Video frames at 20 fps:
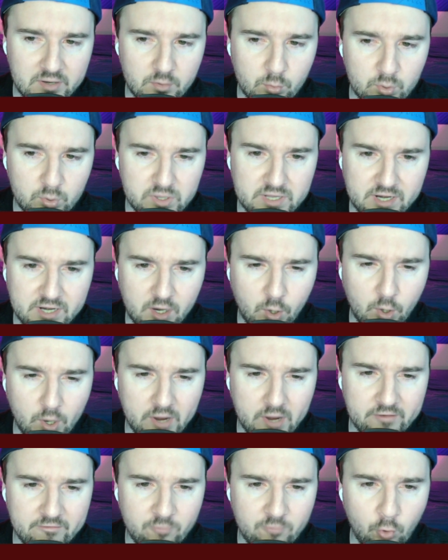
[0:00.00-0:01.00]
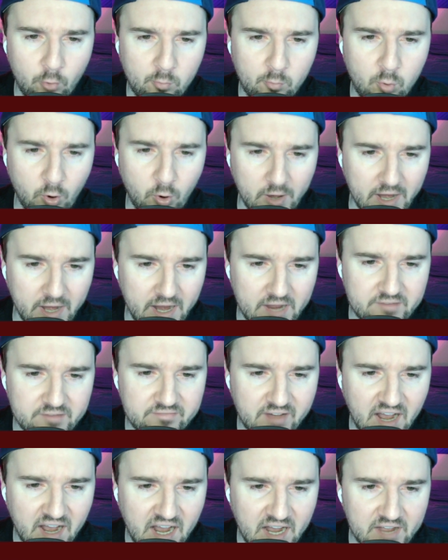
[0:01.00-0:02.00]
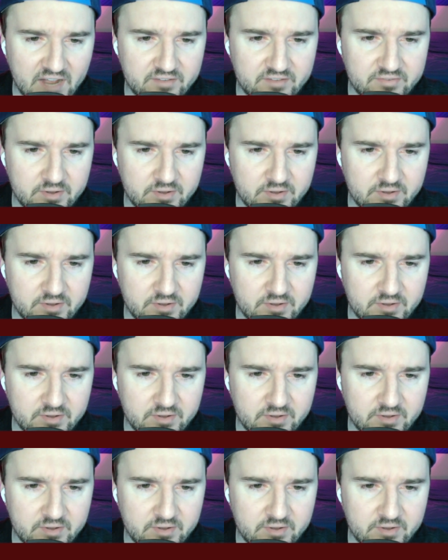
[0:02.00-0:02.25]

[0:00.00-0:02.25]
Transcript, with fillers: with an ERA of 4.85.